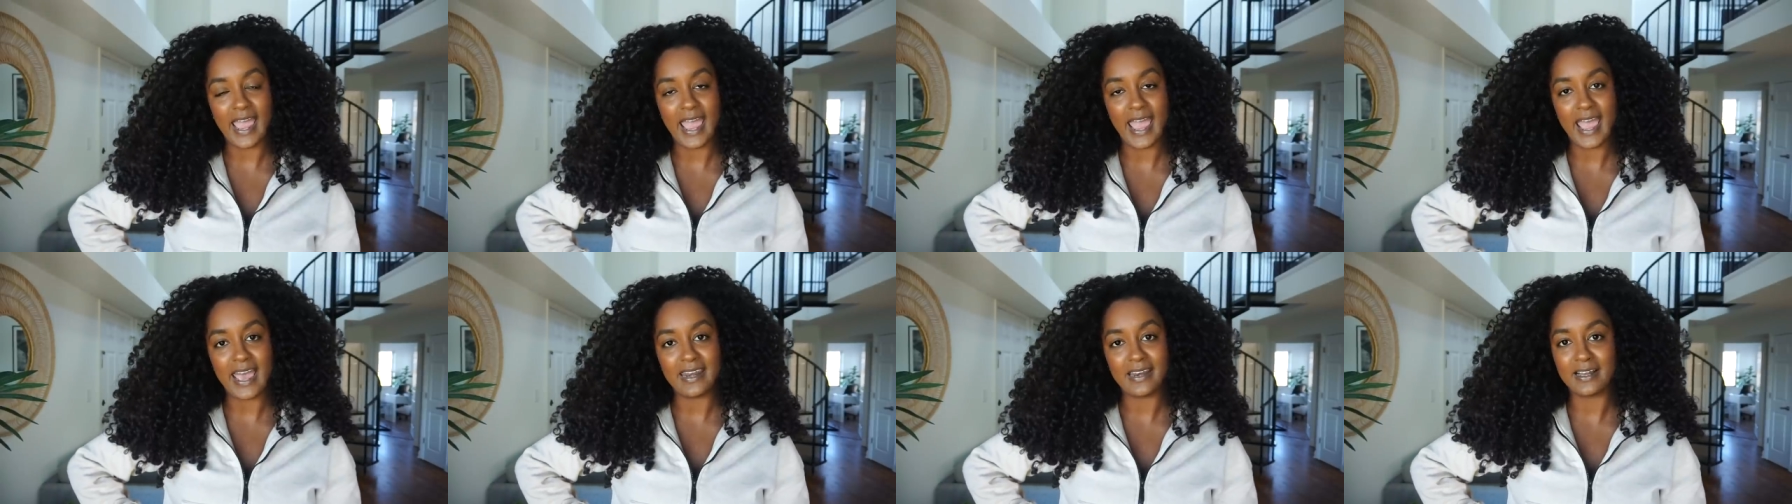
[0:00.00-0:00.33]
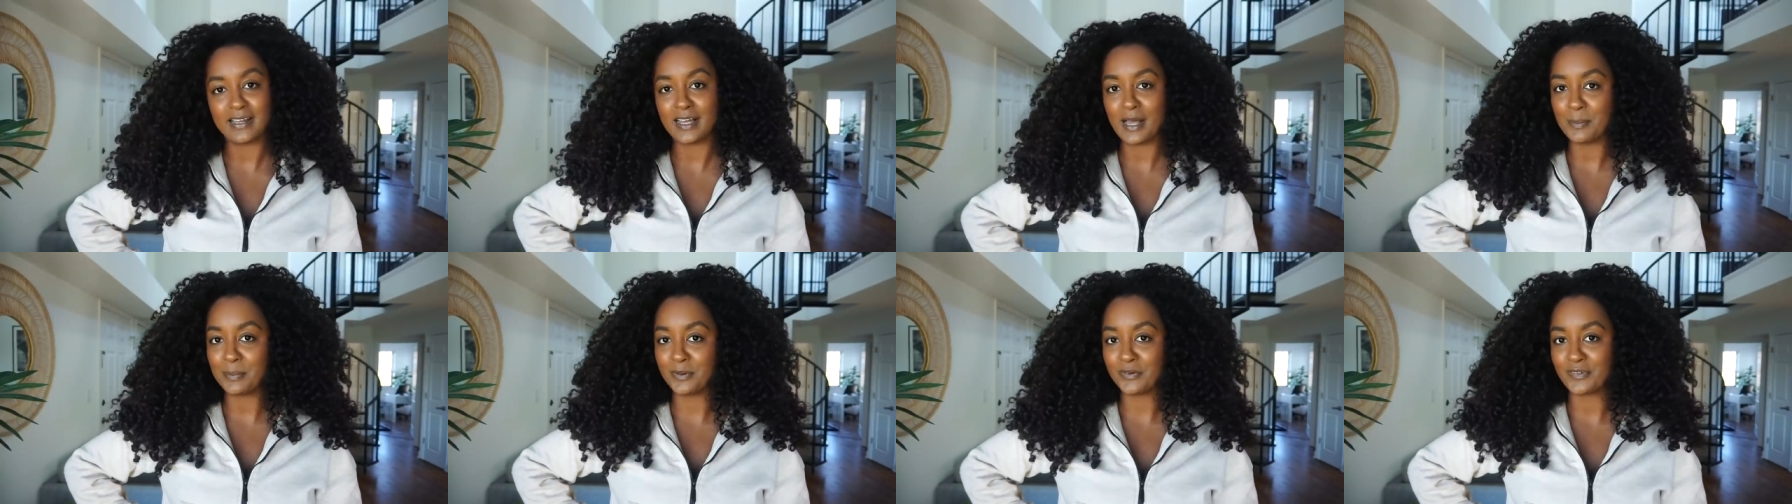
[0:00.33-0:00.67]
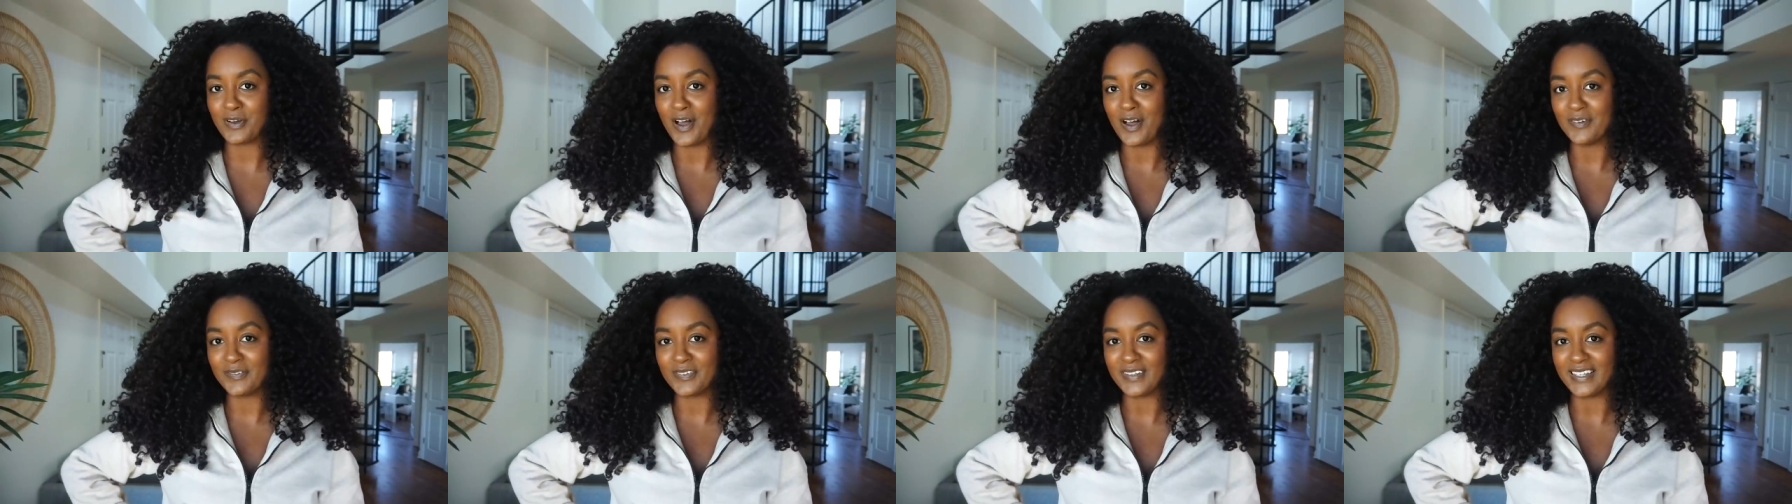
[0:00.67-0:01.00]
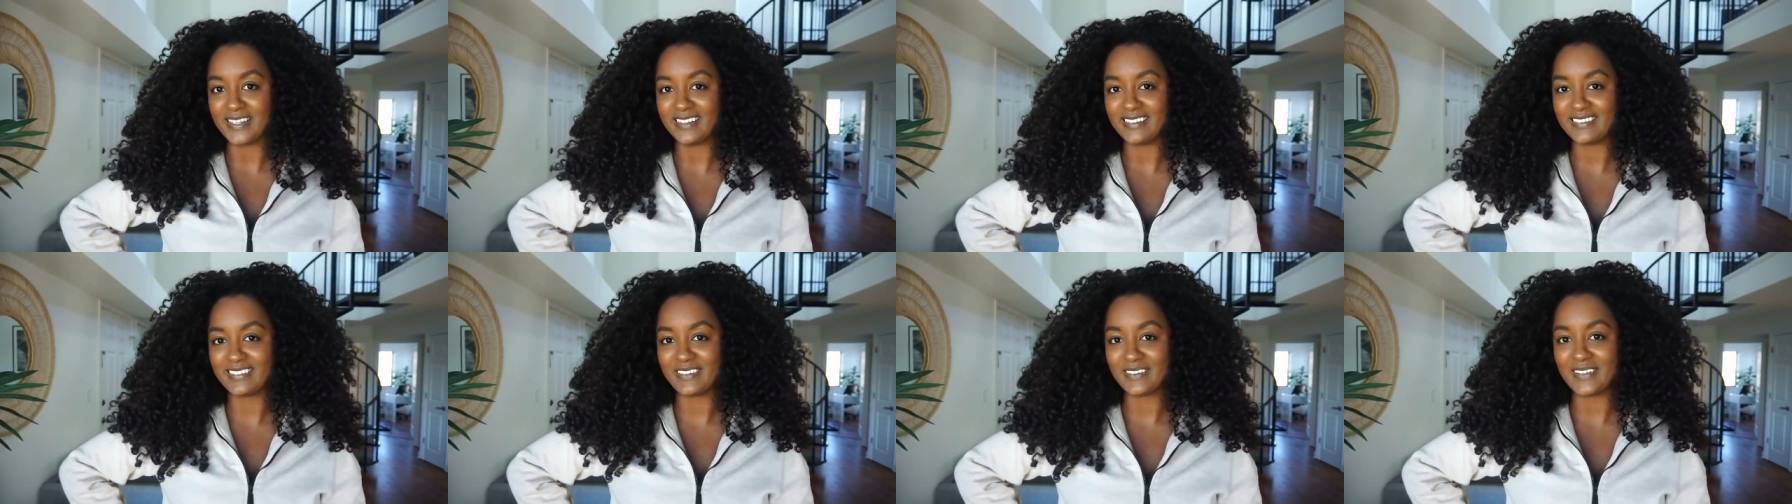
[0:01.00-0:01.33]
and a cup of
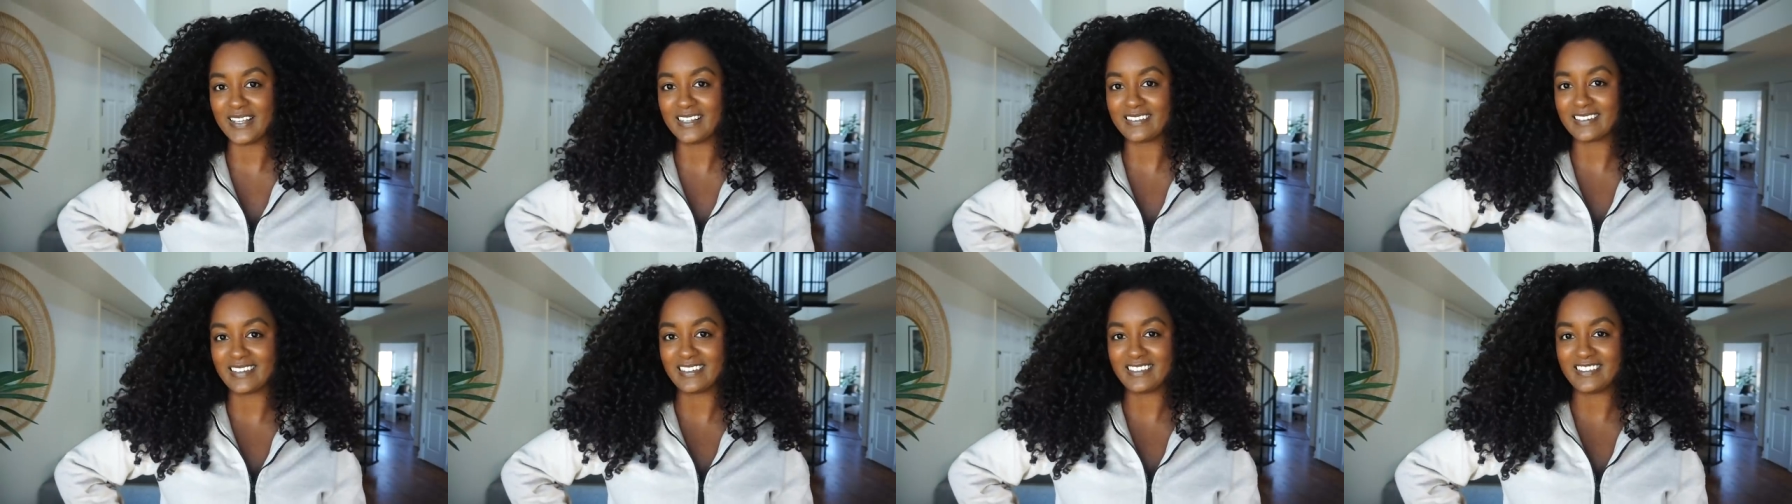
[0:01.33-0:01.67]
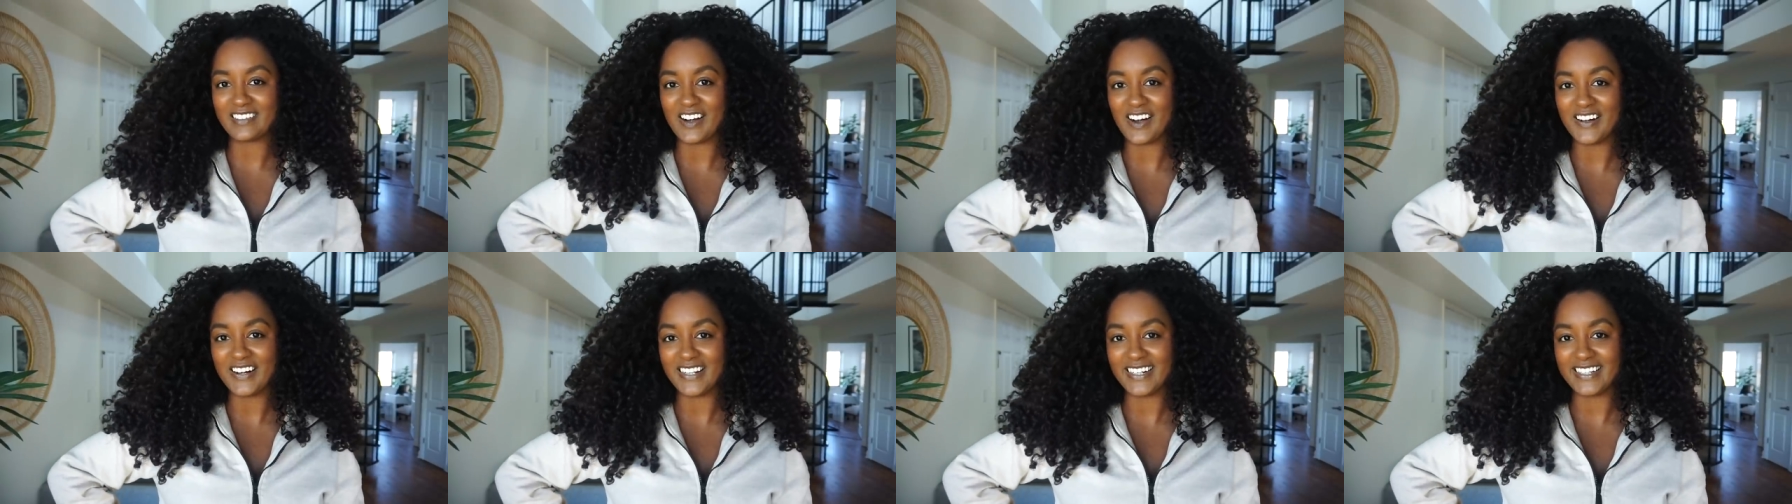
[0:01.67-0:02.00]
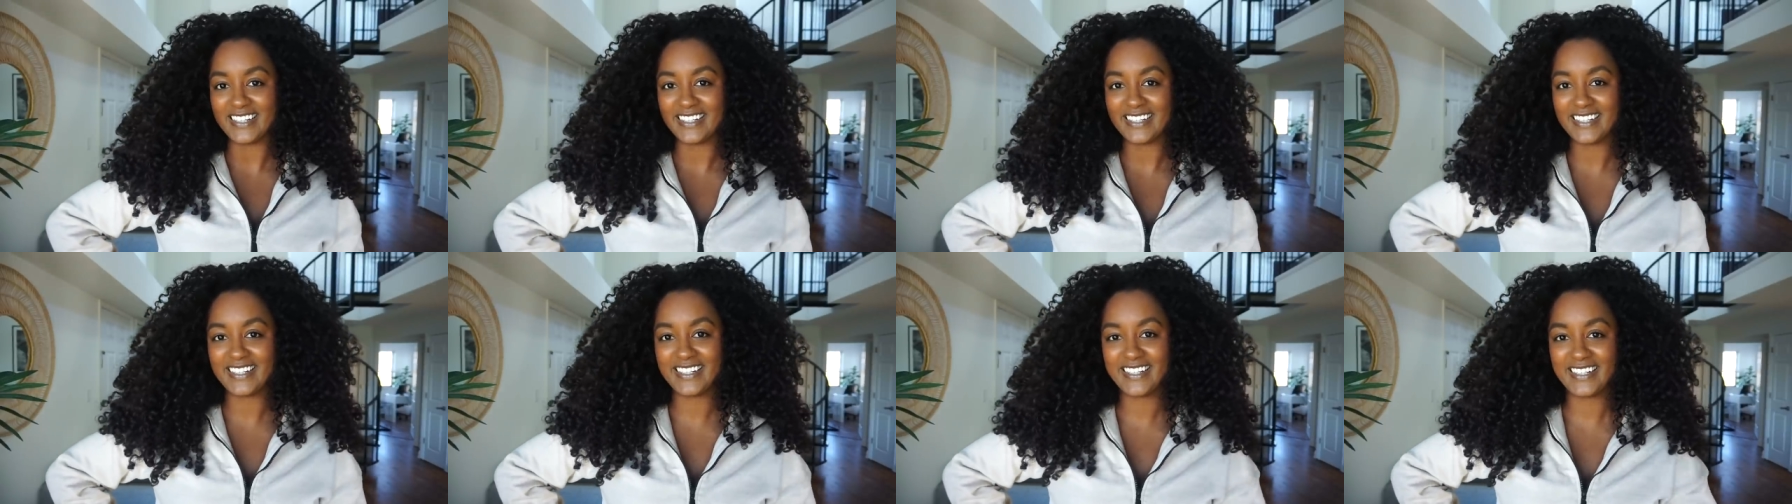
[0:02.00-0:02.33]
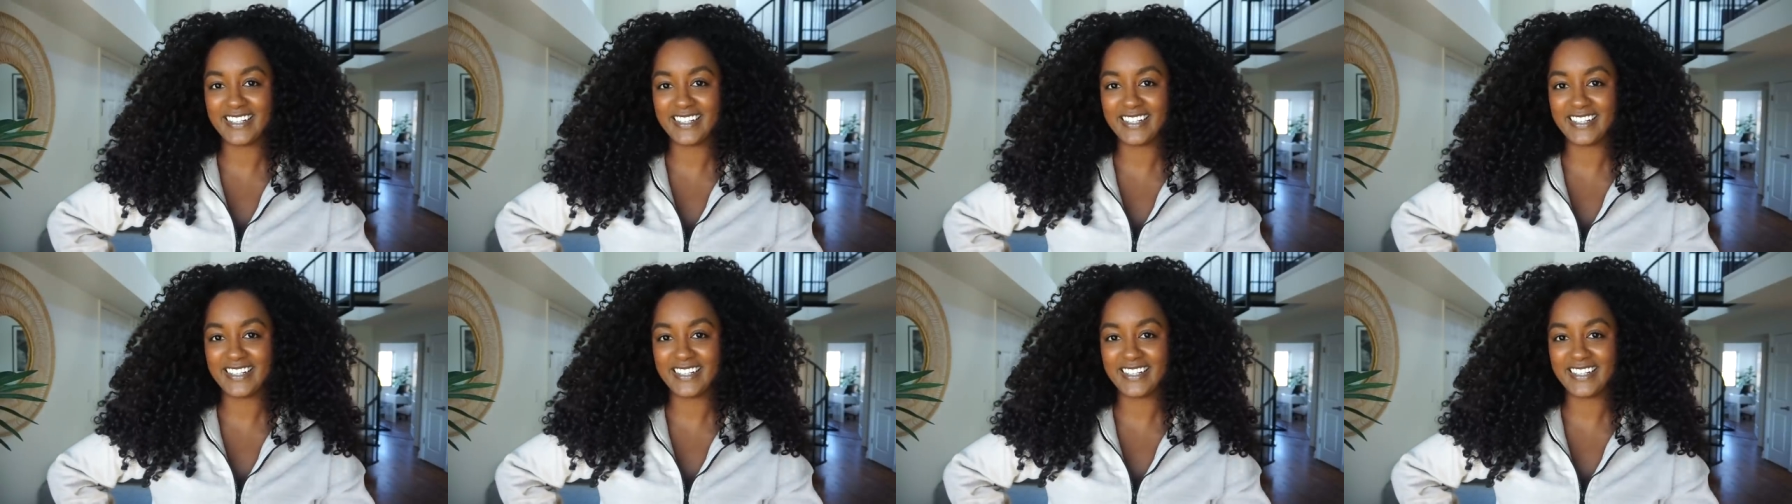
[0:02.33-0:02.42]
coffee. So let's get started.